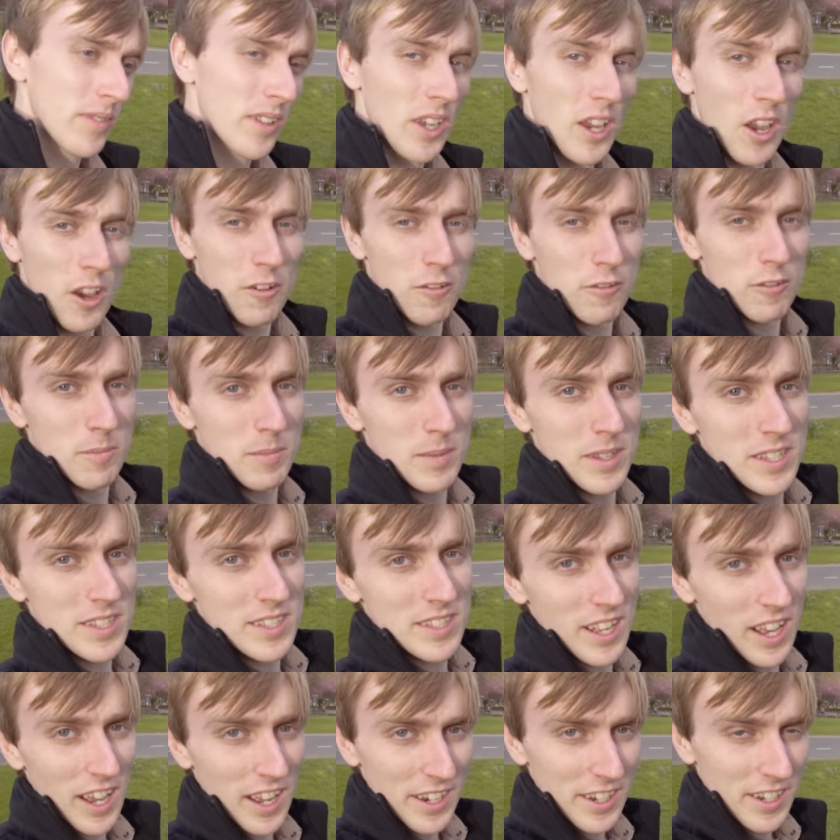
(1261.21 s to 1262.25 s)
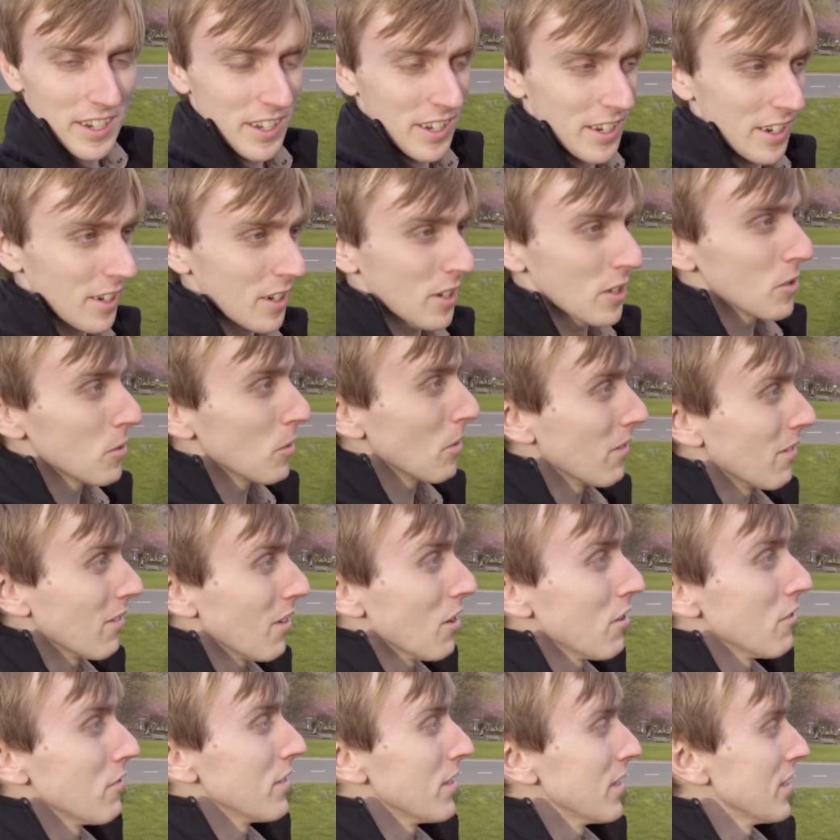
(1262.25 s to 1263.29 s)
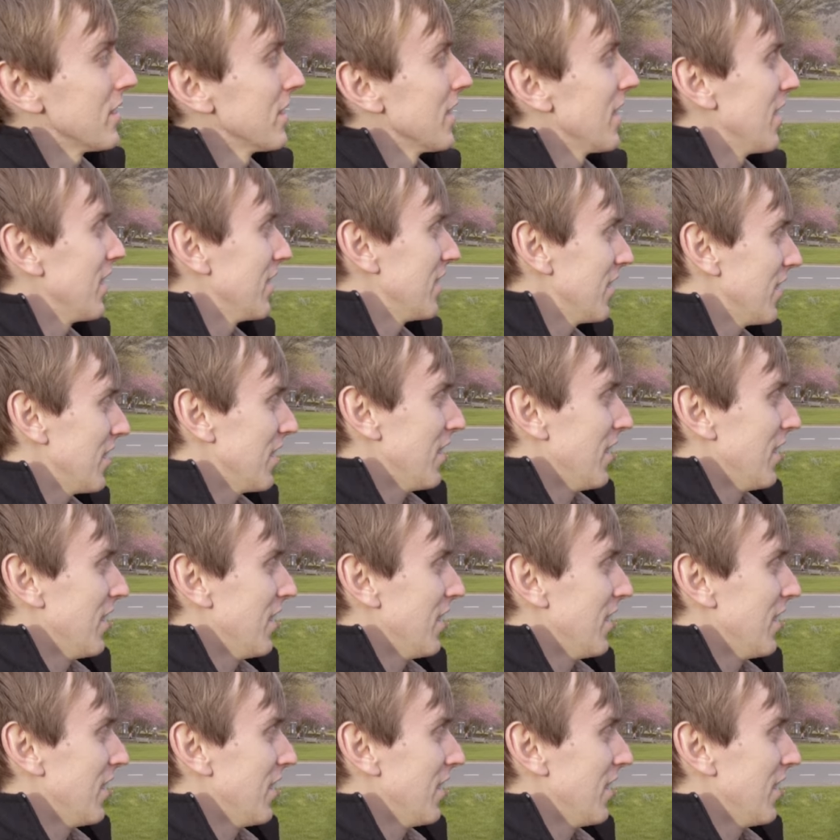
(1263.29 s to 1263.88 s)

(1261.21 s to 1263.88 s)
go from this side because we were over this side.